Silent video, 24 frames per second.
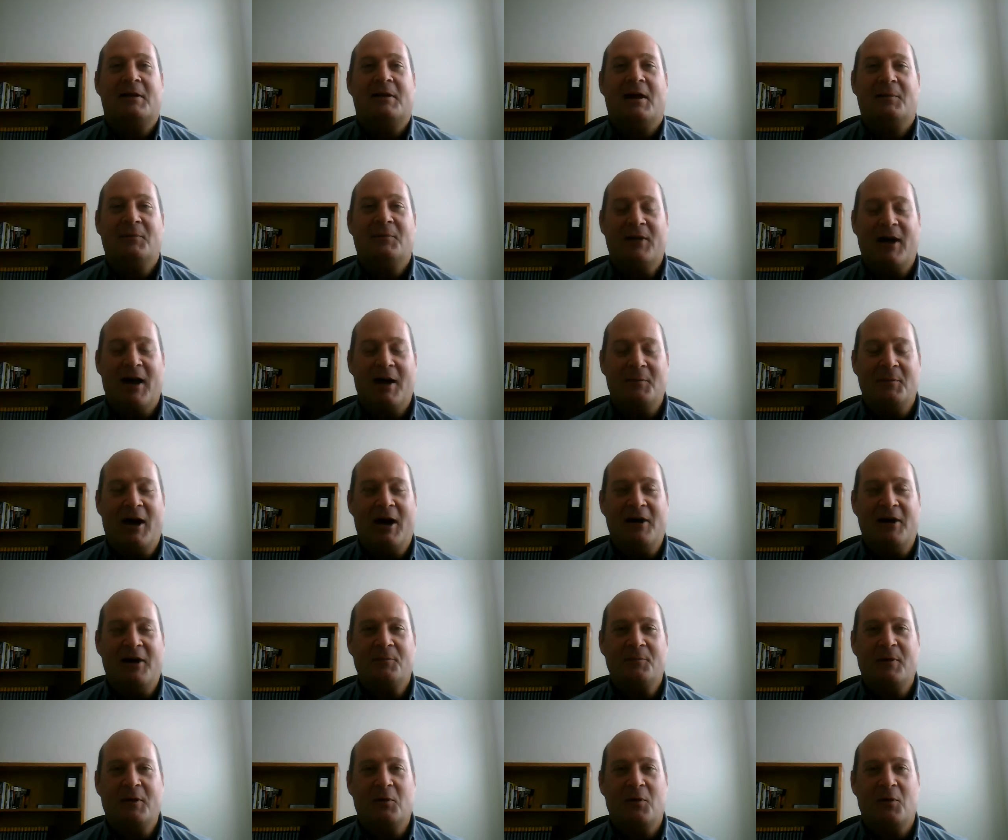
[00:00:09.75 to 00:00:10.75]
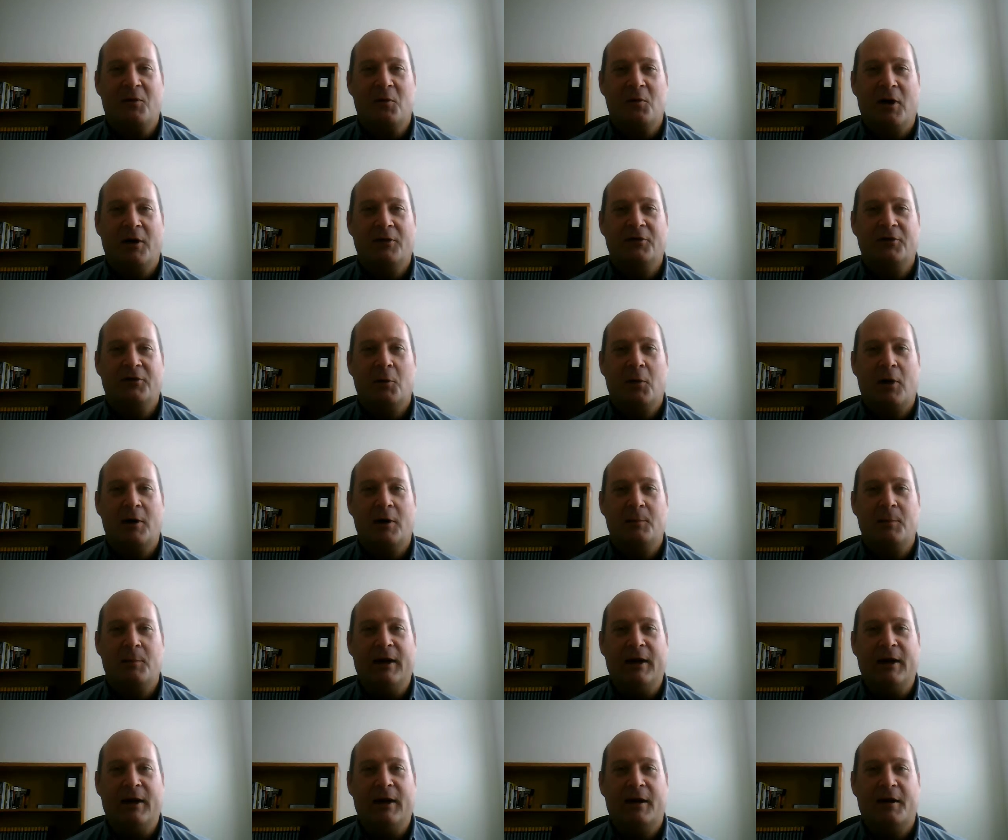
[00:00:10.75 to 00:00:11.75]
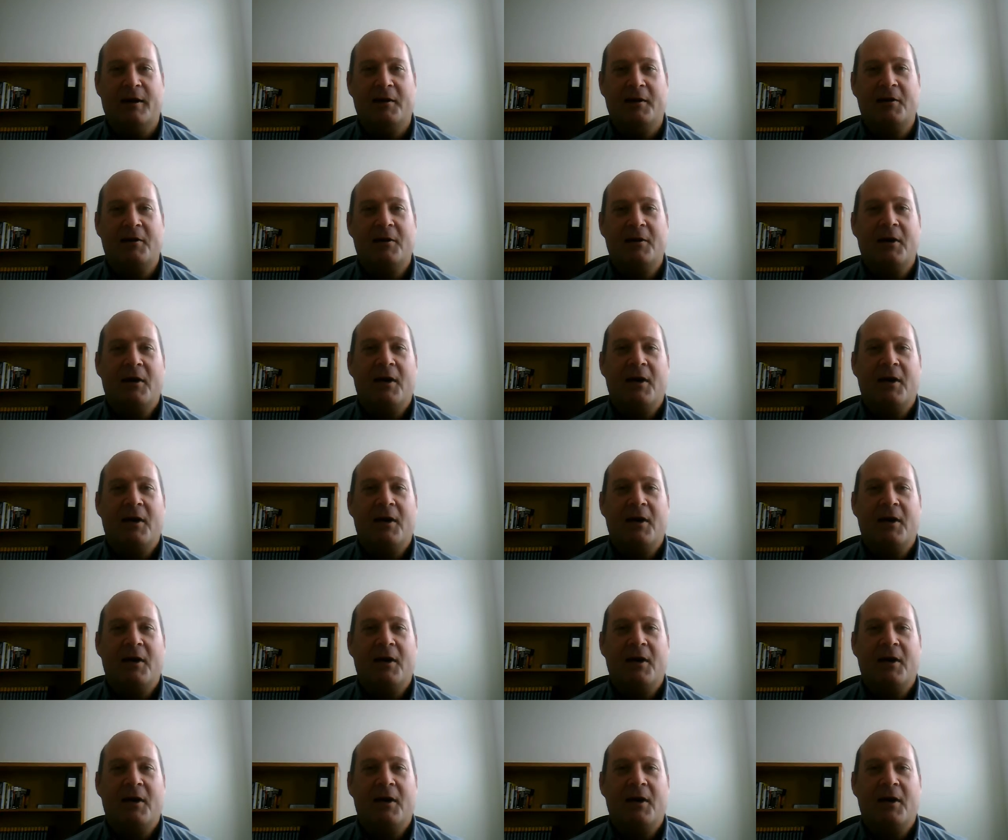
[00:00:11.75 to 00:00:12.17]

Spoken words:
I'm Tom Hoffman with One-to-One Media,